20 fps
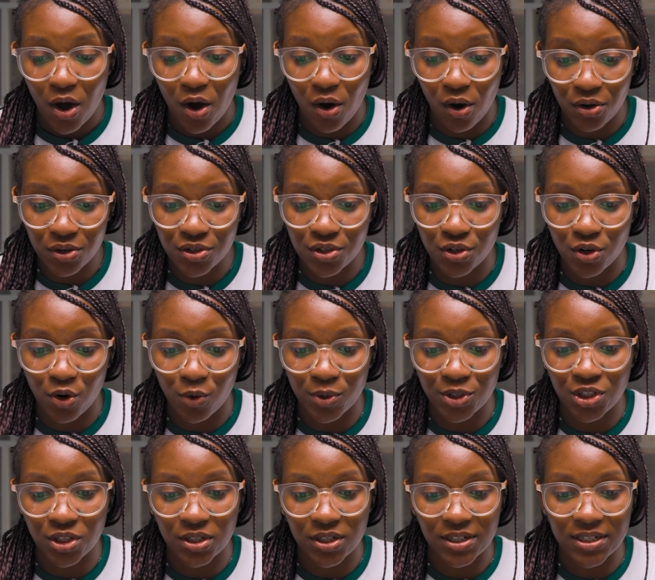Also, we
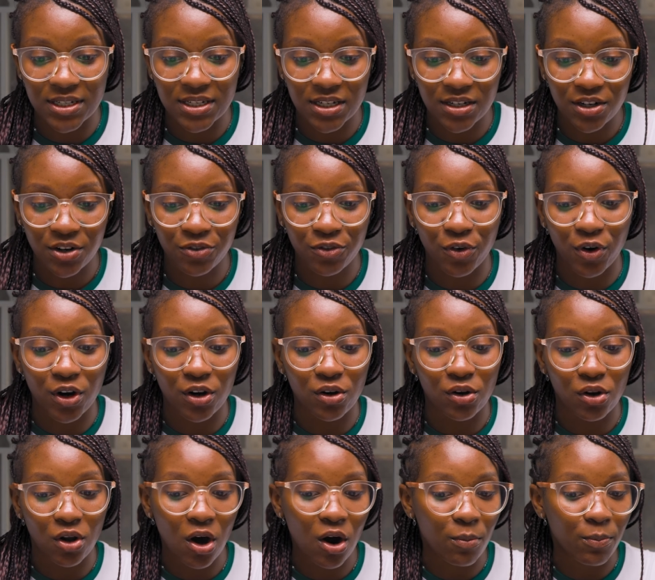should consider for a
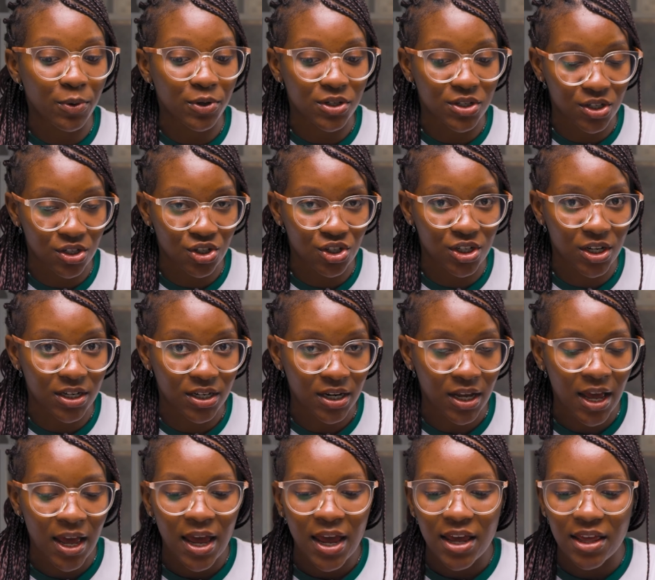long
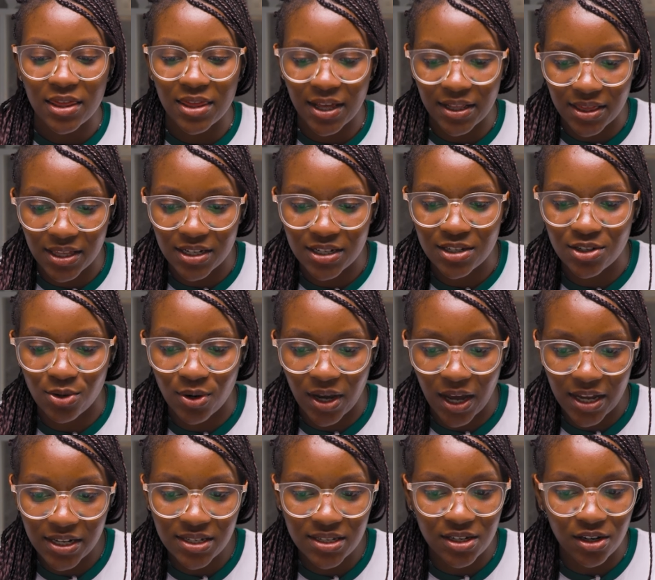position that the
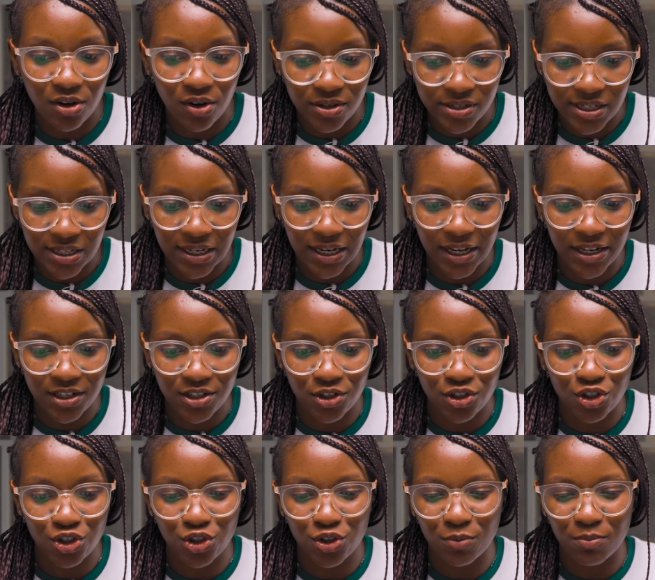stochastic oscillator
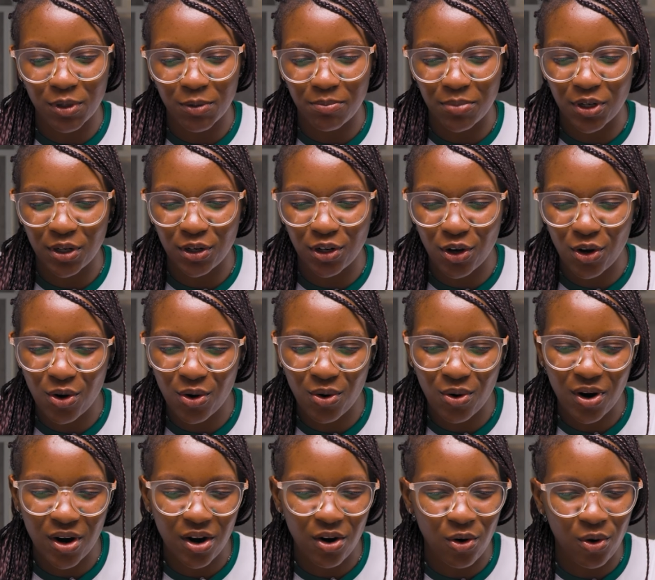should be
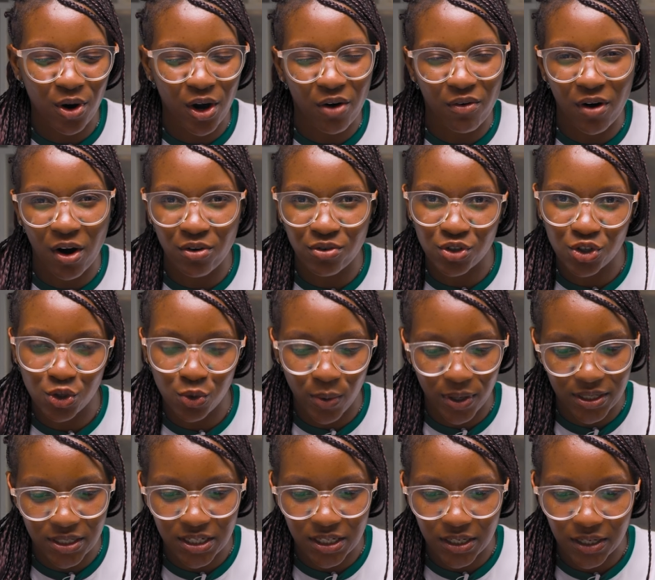below or around
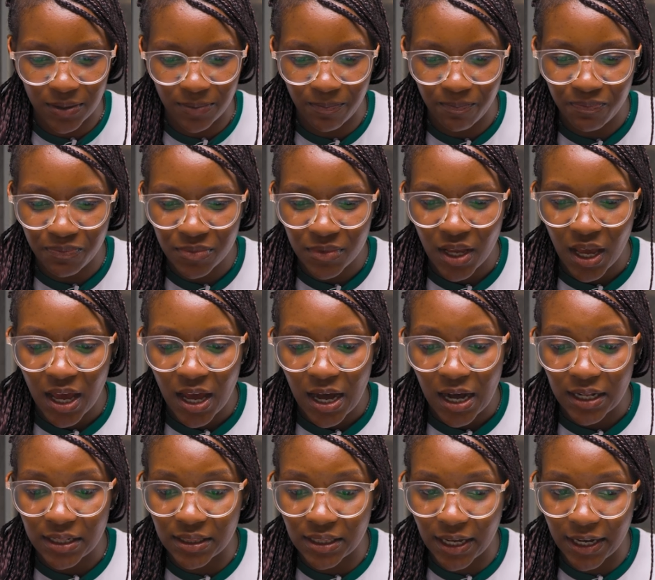20,
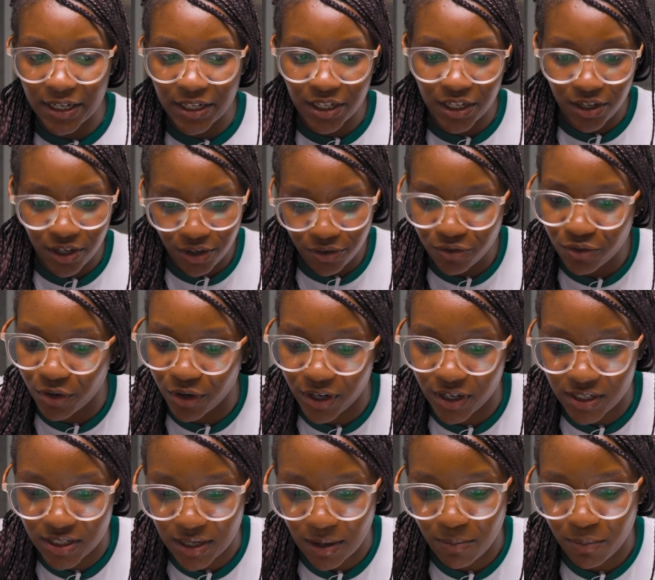like here for
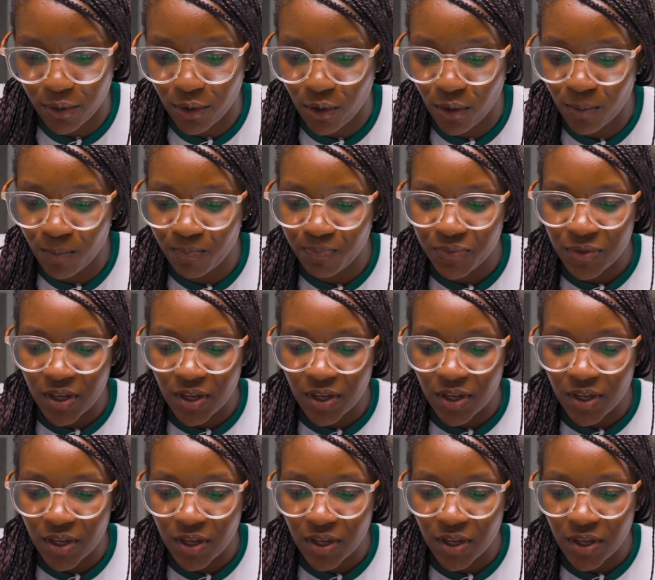example.